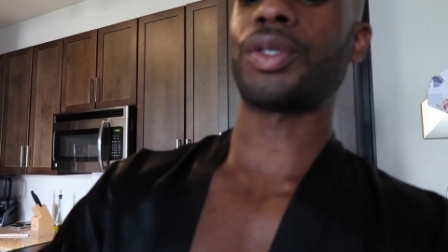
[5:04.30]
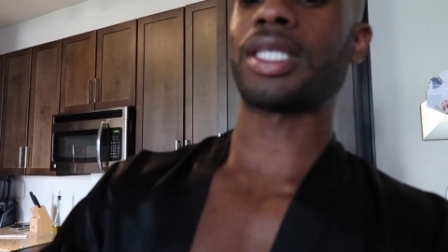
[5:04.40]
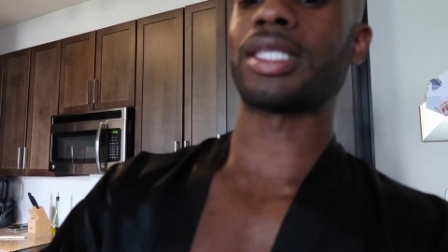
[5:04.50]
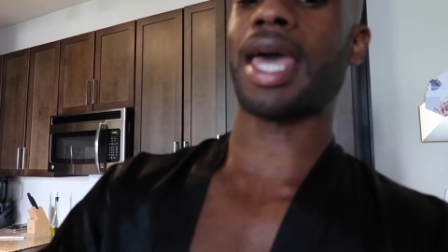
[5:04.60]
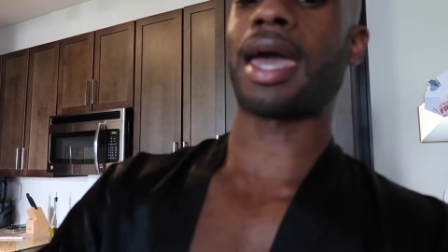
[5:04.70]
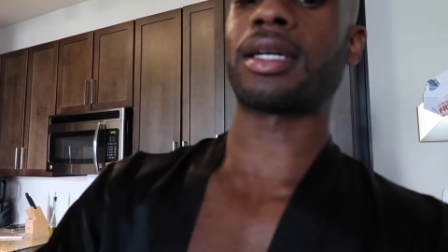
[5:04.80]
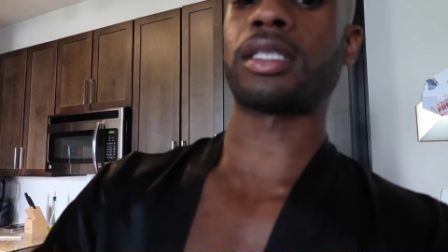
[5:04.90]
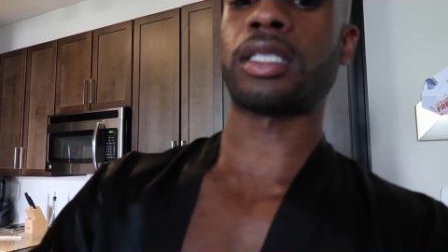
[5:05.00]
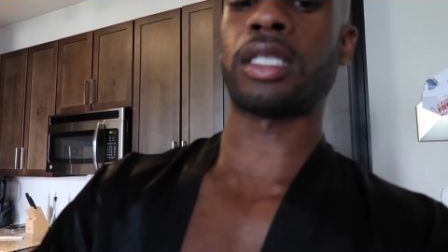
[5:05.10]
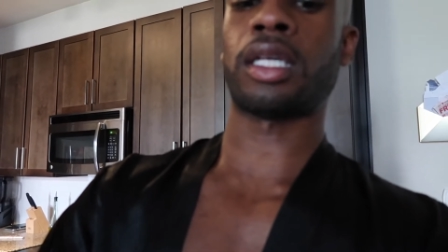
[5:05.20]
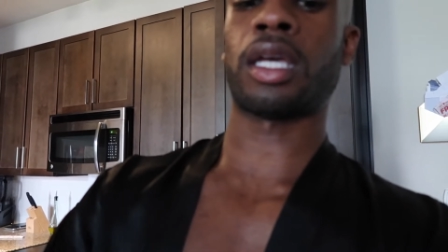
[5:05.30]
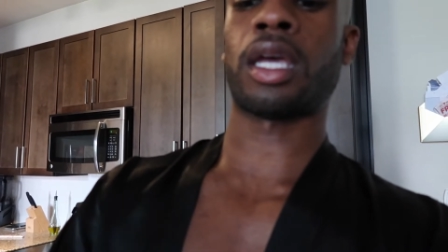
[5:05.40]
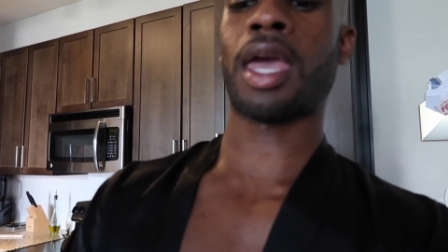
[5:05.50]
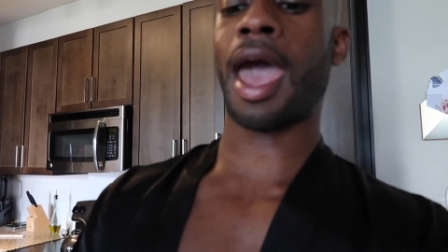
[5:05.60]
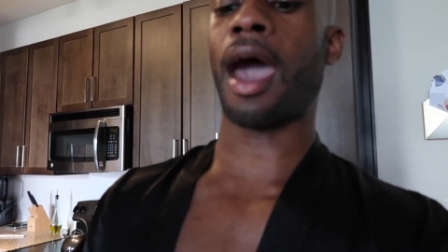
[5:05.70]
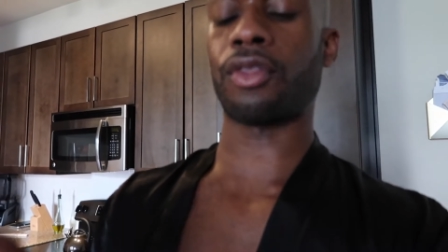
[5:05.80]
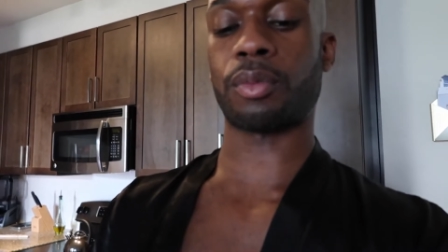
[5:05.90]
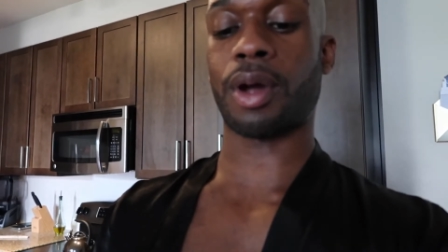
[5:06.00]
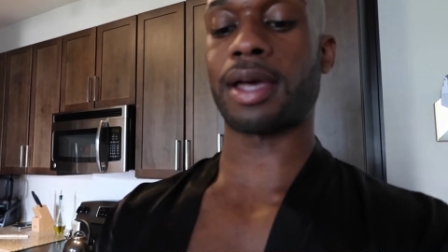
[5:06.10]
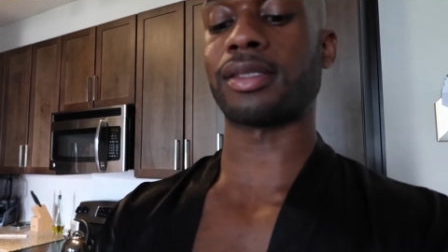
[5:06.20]
exactly how the
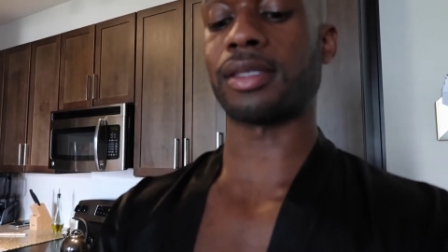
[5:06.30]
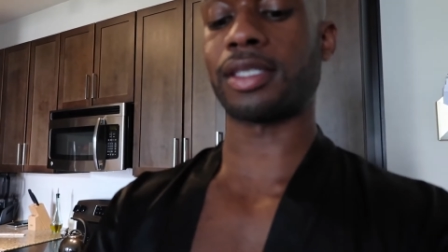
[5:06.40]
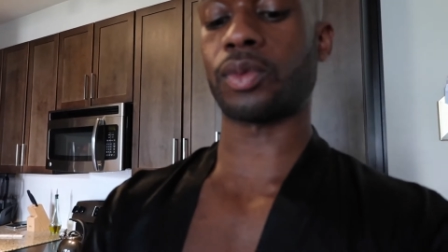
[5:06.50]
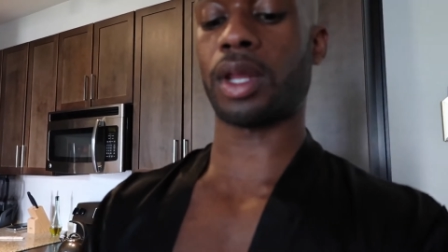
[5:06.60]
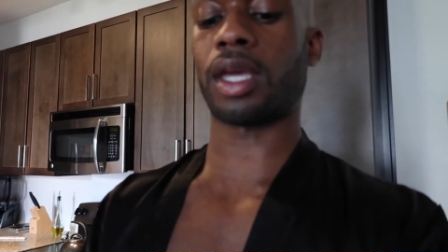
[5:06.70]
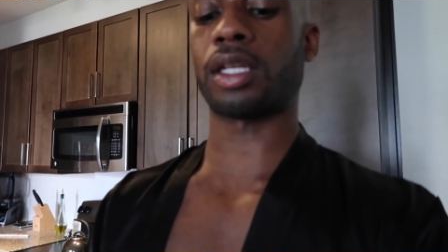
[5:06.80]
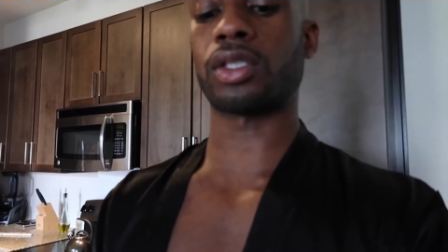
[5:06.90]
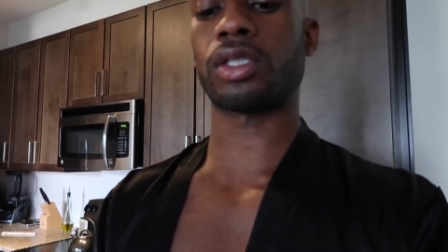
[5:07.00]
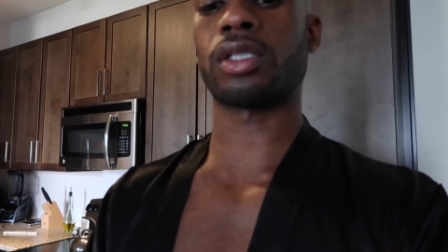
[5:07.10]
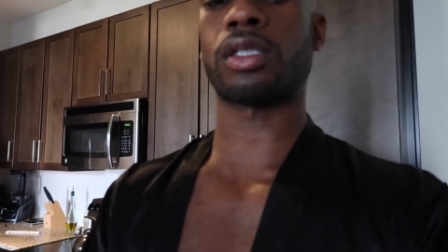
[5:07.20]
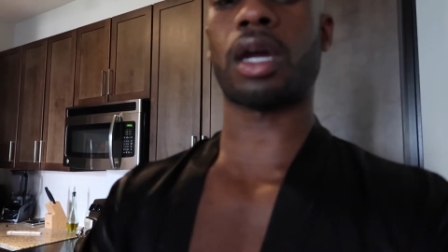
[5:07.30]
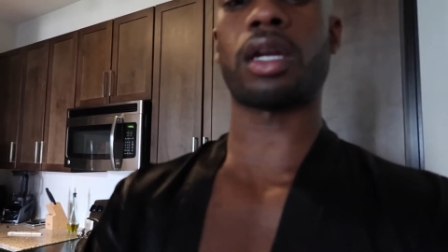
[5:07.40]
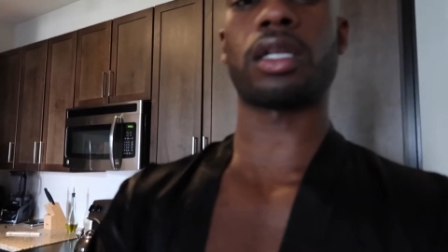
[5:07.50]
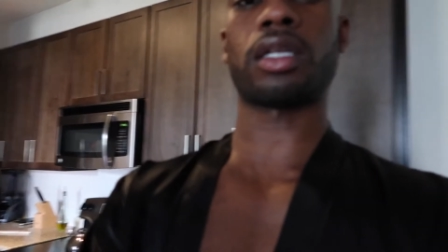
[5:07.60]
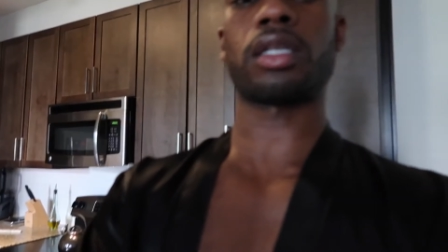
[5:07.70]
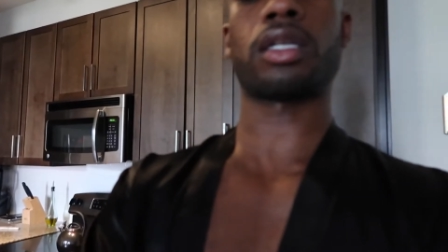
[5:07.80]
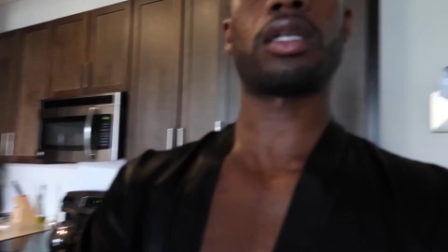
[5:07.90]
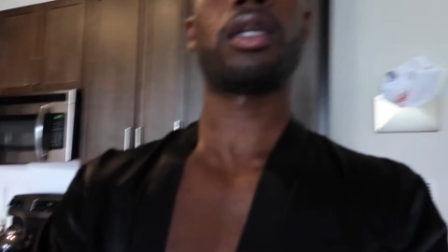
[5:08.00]
process is when I get it started.